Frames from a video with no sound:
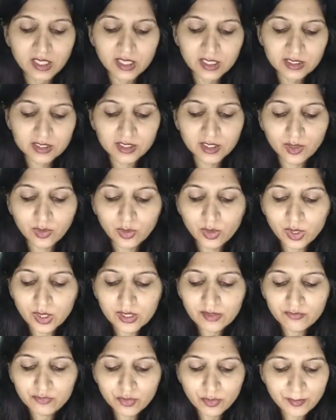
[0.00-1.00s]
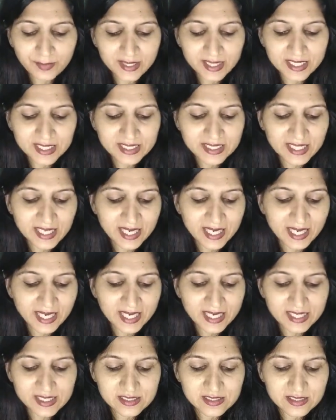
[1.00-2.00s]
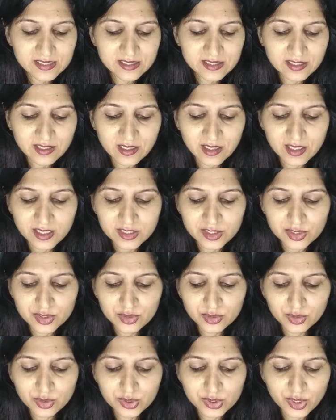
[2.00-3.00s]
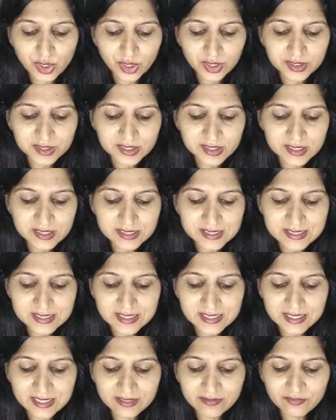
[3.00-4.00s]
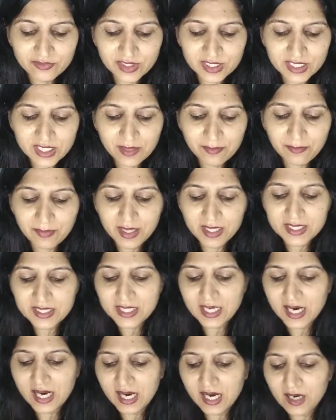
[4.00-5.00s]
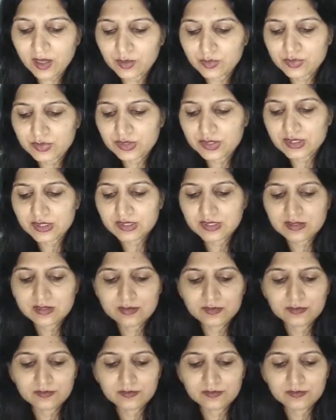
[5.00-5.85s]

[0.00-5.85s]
The old woman and her 2 daughters lived in a mud house.